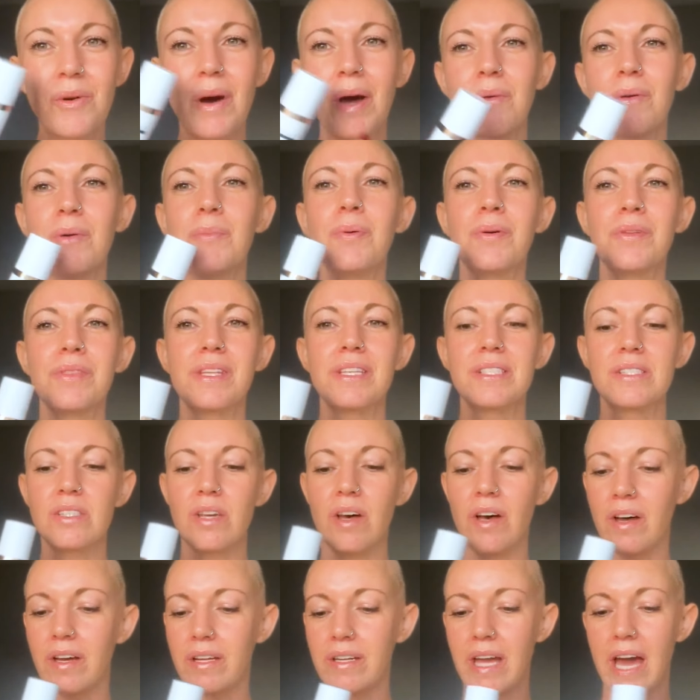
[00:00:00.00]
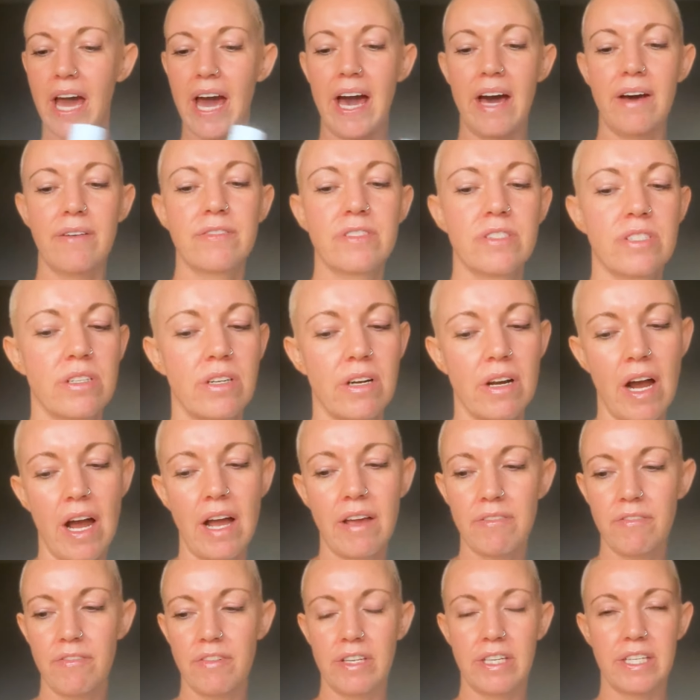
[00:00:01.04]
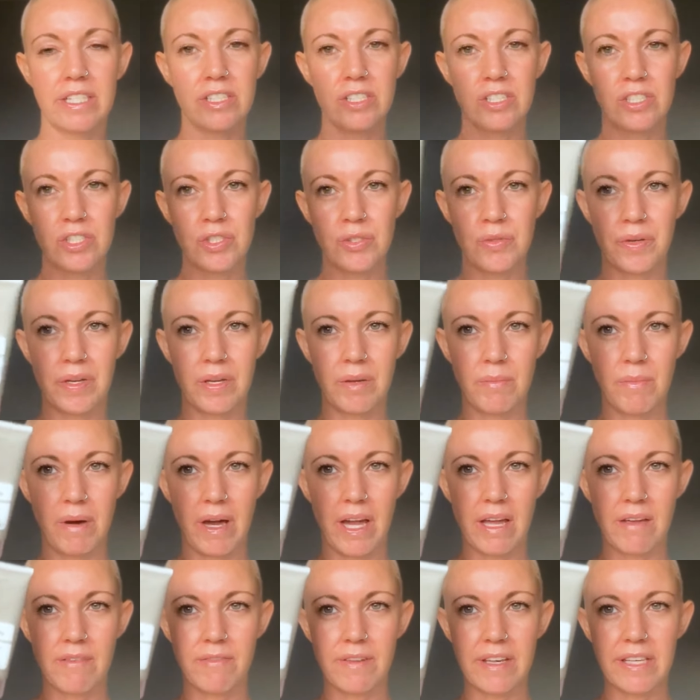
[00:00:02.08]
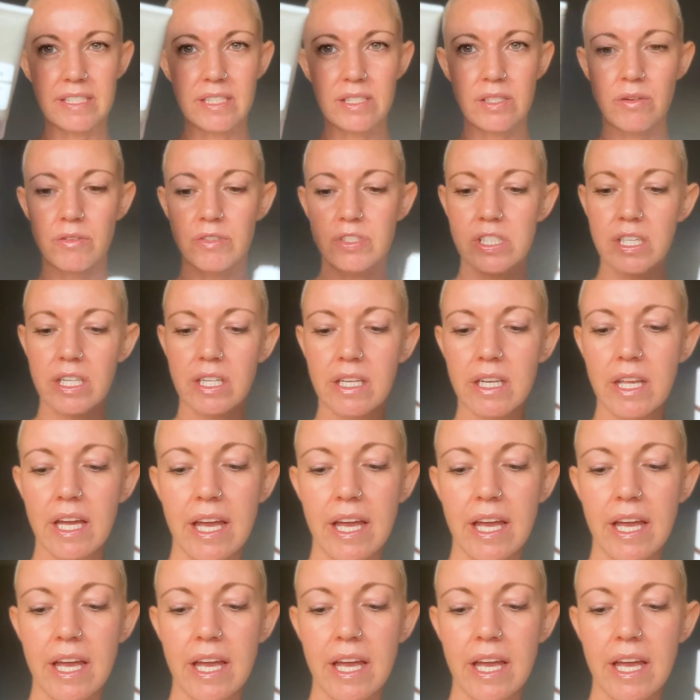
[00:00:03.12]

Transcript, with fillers: I will put this on after I finish doing my face lotion,